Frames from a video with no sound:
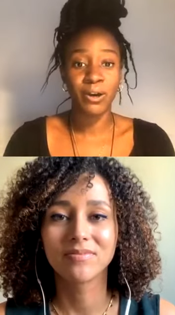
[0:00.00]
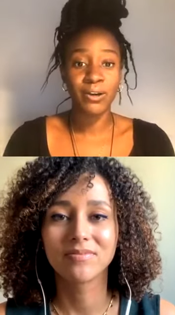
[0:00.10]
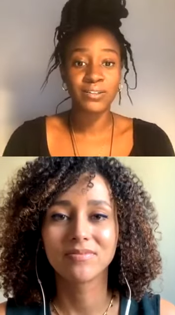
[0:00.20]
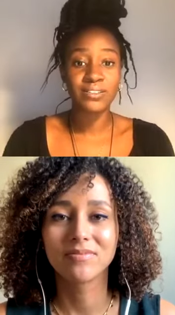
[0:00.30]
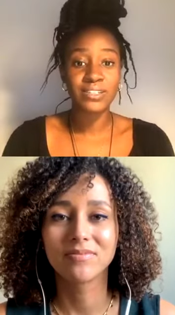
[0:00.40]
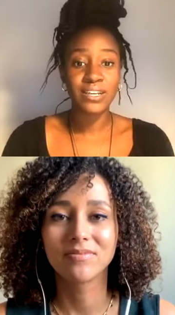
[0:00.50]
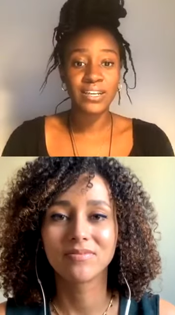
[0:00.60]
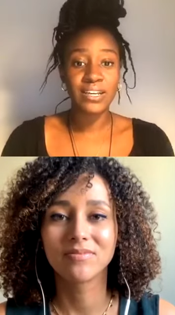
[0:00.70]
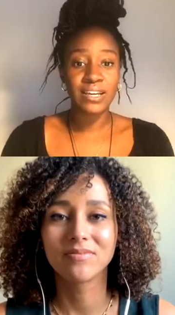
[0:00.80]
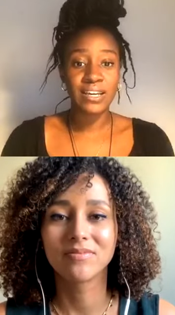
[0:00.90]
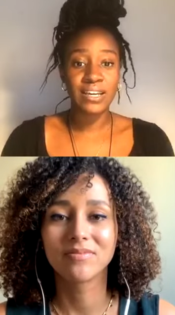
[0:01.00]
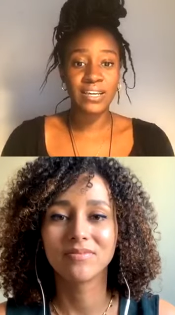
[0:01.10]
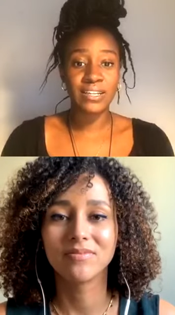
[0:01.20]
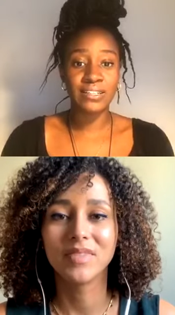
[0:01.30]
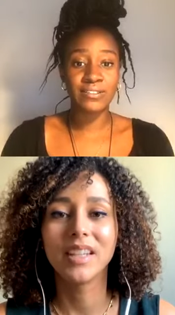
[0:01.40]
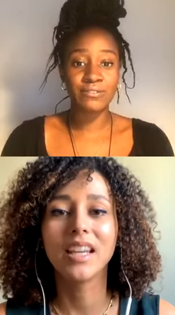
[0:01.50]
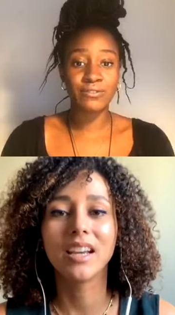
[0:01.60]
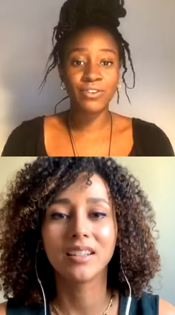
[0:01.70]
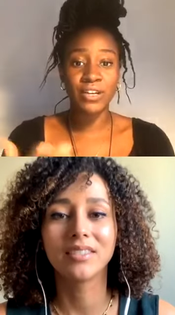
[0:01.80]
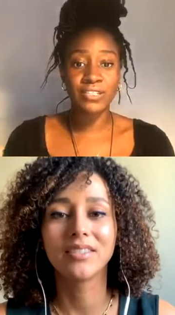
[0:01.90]
Speaker 1: part in
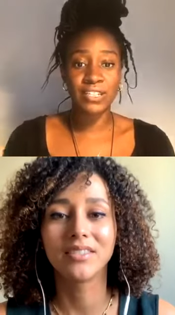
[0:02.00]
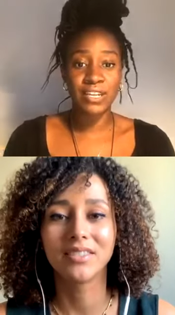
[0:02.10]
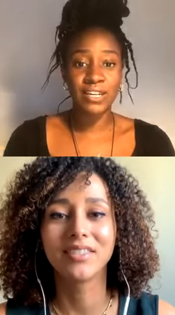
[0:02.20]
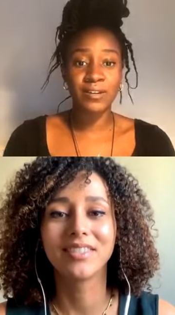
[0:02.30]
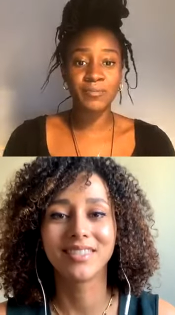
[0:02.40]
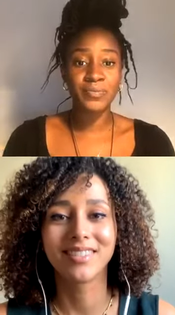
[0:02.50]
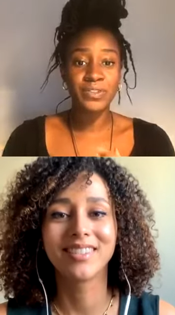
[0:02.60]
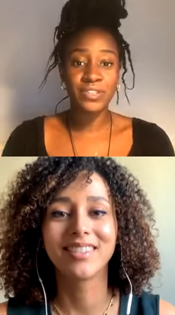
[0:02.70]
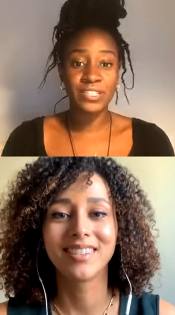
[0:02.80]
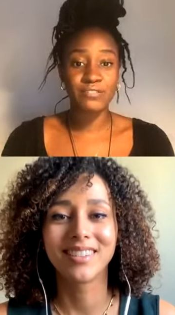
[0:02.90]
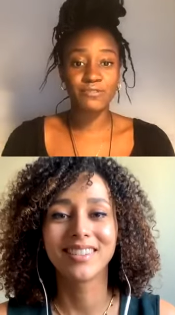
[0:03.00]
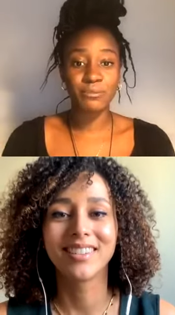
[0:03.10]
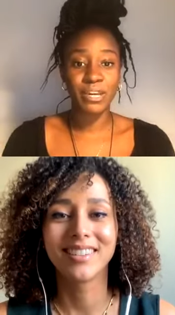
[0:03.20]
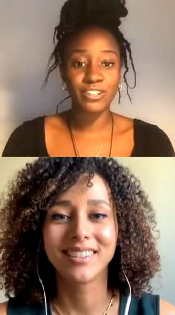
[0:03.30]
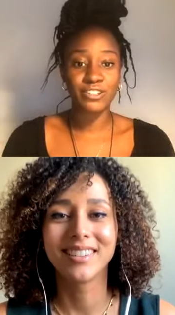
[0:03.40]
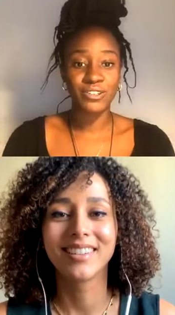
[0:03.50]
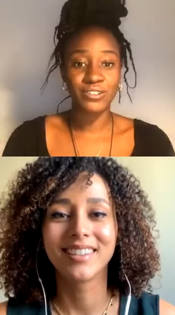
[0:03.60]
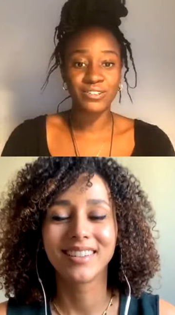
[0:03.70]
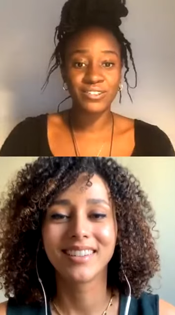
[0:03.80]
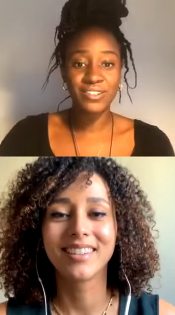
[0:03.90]
yeah. finding this
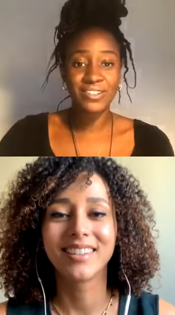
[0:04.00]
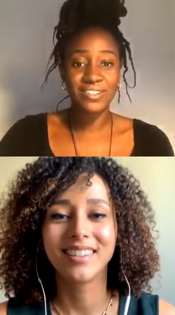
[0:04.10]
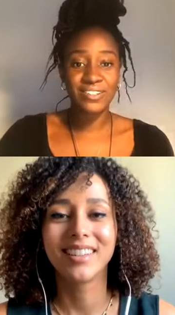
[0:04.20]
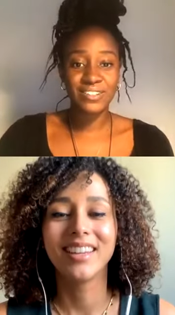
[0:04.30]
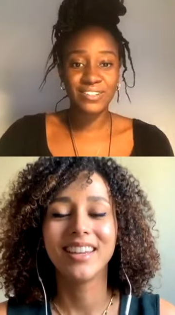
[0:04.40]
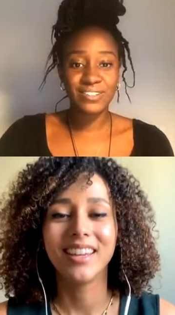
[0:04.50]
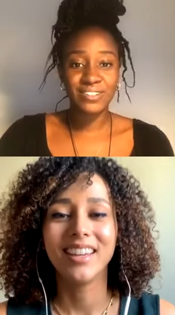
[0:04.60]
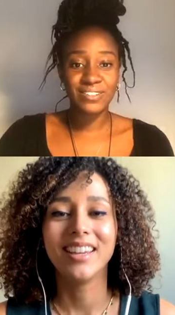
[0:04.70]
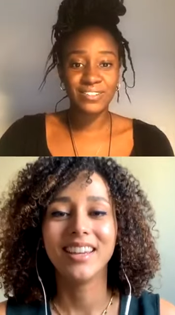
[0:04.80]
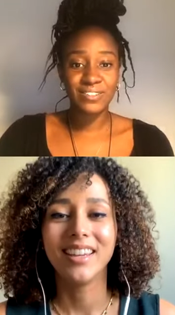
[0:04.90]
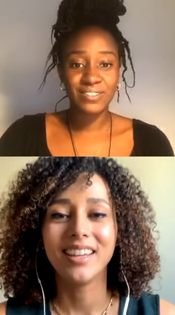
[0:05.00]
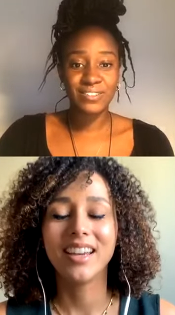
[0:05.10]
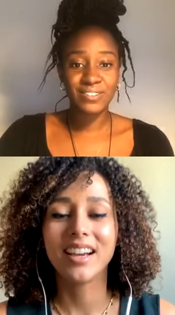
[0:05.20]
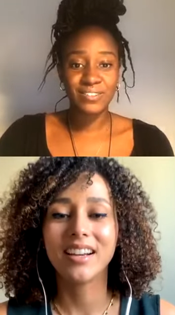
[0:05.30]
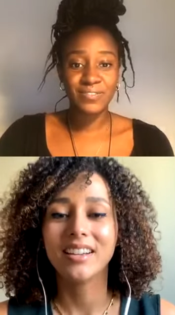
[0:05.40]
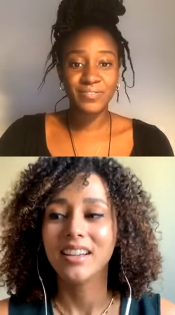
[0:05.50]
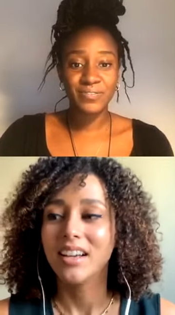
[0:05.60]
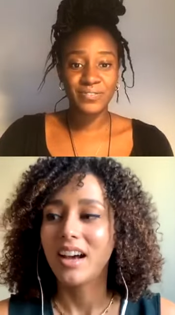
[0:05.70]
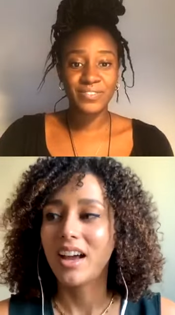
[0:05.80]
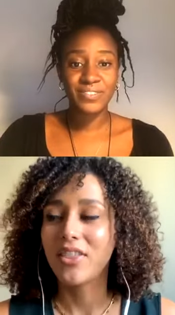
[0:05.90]
information?
Speaker 2: Yeah,
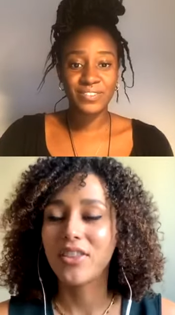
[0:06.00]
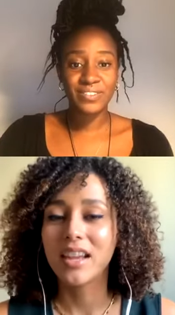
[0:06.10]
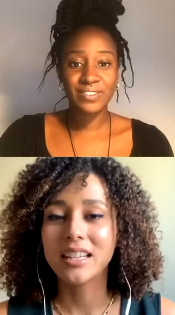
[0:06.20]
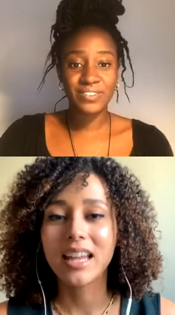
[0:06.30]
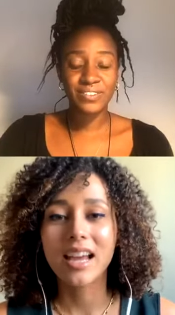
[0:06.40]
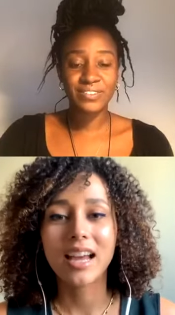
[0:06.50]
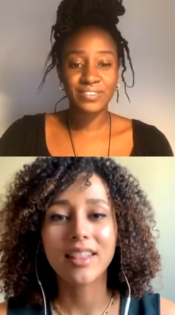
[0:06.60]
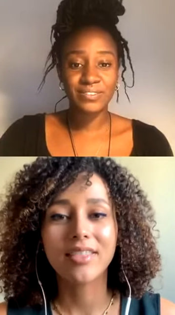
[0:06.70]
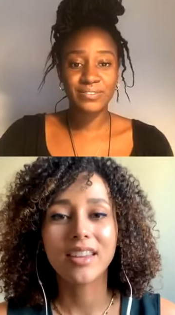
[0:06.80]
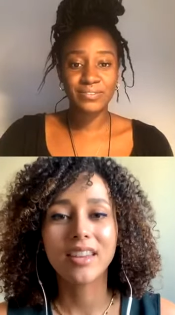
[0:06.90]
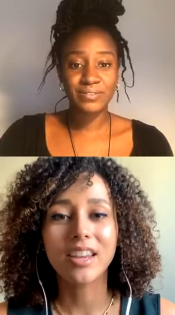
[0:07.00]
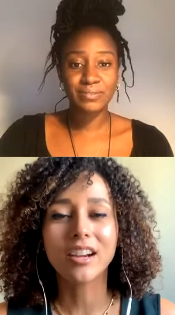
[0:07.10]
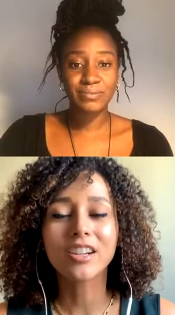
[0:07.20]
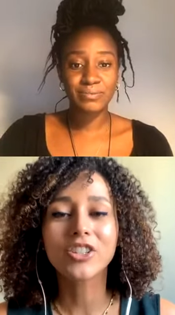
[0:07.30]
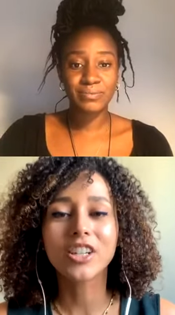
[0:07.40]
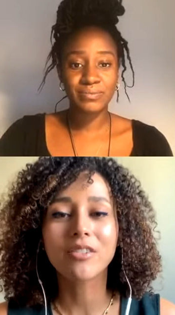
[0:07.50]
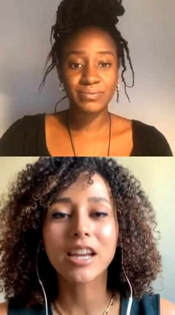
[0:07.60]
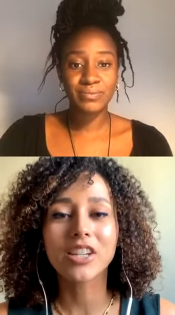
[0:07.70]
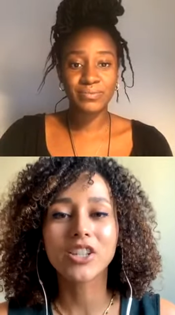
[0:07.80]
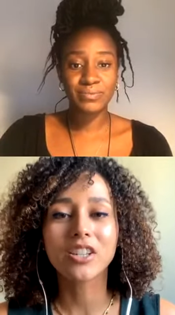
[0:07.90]
I think that the younger
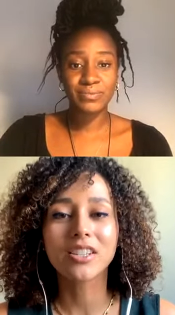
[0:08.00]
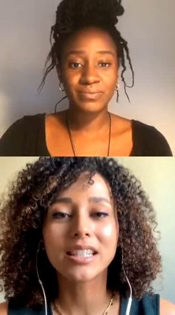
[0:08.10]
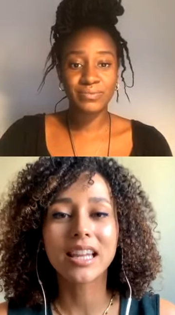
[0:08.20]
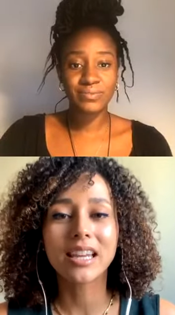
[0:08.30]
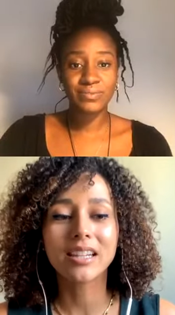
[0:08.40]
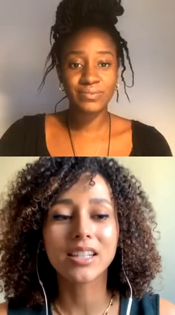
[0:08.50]
generations they are